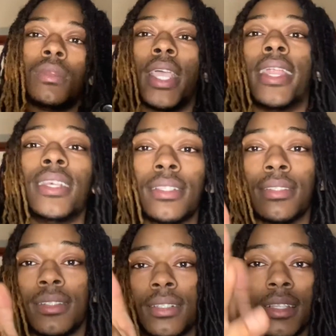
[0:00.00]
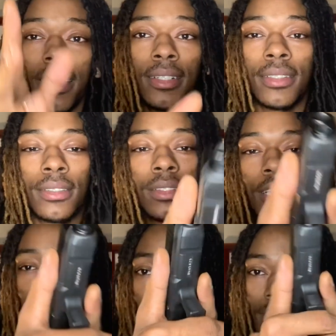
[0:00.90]
And this is another, like, that's
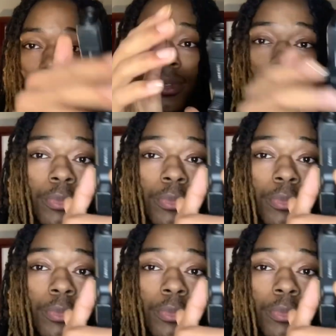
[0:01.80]
why I say you want to